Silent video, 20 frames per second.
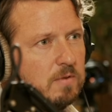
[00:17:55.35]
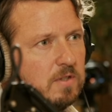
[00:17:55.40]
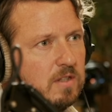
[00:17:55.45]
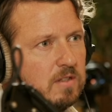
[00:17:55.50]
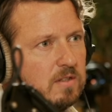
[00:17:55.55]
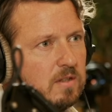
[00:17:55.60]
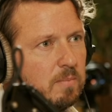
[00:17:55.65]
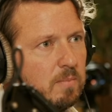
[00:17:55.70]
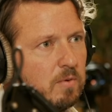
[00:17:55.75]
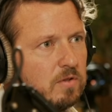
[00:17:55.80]

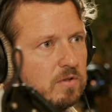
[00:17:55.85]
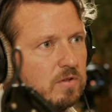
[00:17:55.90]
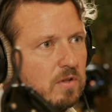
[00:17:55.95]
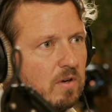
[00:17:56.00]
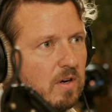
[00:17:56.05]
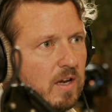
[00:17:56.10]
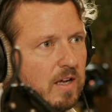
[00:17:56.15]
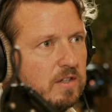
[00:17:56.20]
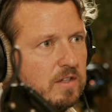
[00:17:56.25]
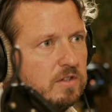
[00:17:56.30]
it's a personal
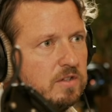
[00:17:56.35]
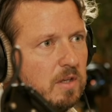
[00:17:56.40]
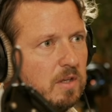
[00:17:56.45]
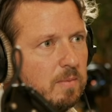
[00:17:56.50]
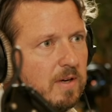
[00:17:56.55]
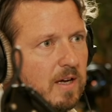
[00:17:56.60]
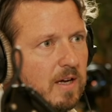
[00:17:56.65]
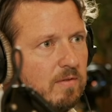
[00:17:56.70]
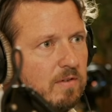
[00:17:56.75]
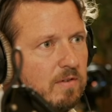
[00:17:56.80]
relationship
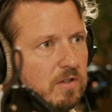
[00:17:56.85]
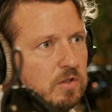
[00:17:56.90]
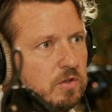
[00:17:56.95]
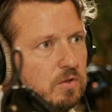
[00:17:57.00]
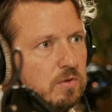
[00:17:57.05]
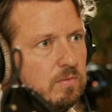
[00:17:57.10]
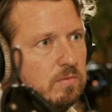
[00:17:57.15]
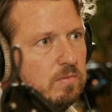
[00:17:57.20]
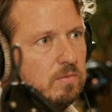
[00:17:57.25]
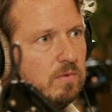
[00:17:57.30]
kind of issue,
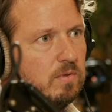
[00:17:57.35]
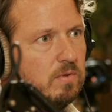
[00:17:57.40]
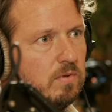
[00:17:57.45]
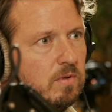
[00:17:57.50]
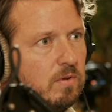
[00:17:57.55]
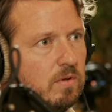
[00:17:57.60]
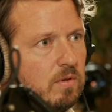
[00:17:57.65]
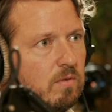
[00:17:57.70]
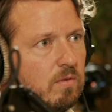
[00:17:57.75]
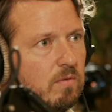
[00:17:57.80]
mm-hmm.